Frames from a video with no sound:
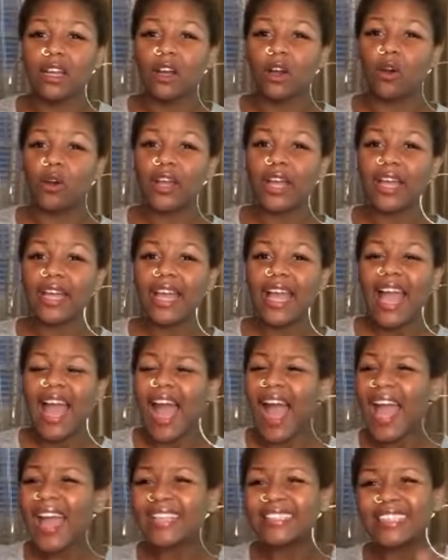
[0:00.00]
Okay,
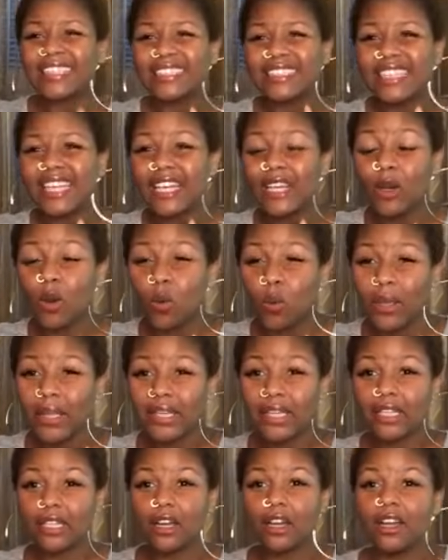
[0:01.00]
I had to deal with
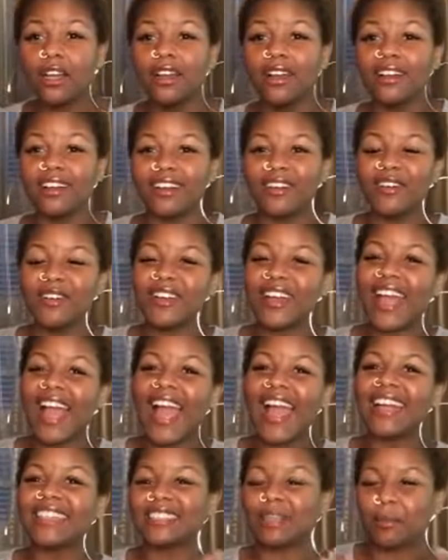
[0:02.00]
it. Okay,
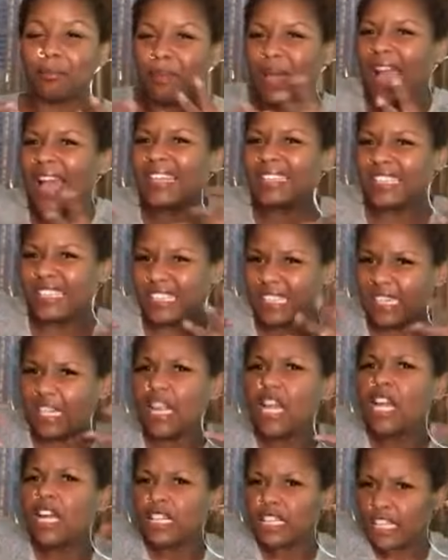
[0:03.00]
I had to
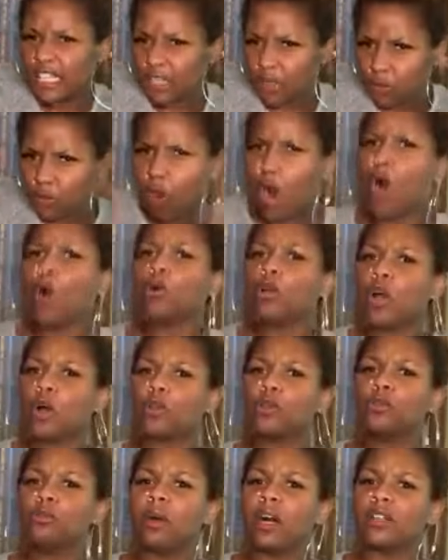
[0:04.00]
get grown on
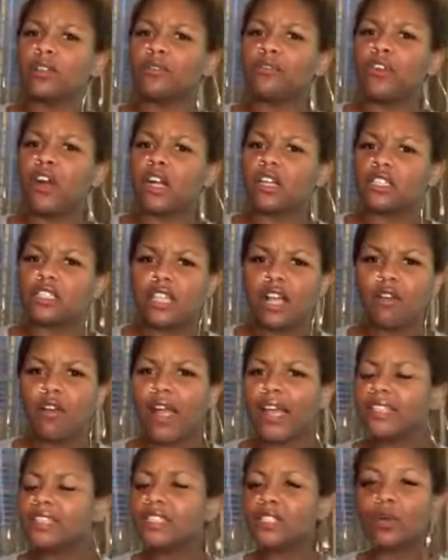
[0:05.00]
you motherfuckers. All
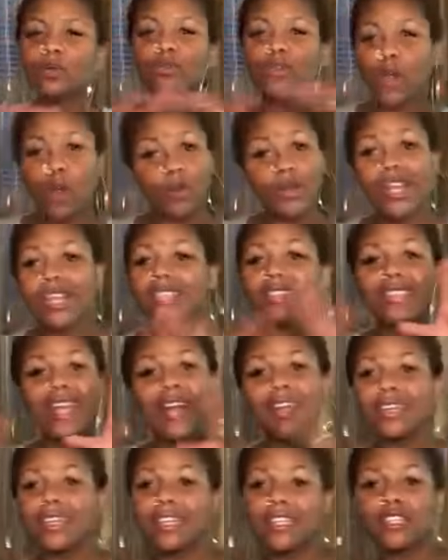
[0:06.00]
right, so no, that's
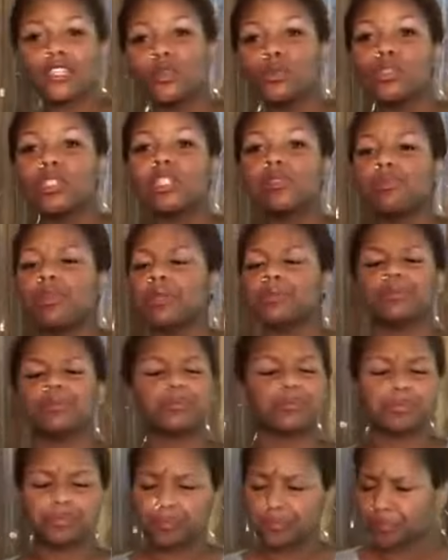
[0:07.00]
not an excuse to me.
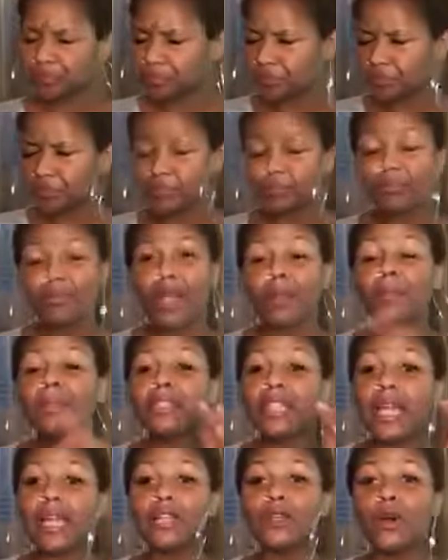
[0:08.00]
But
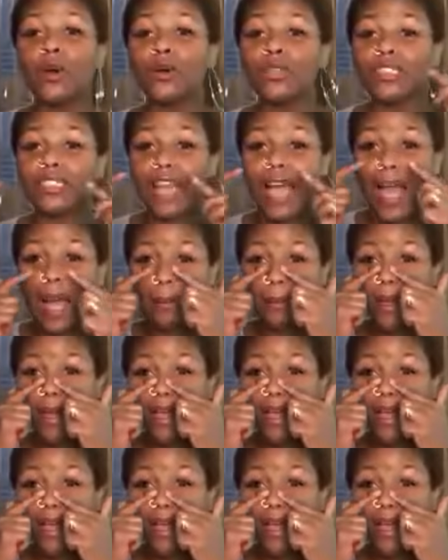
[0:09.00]
that nose job,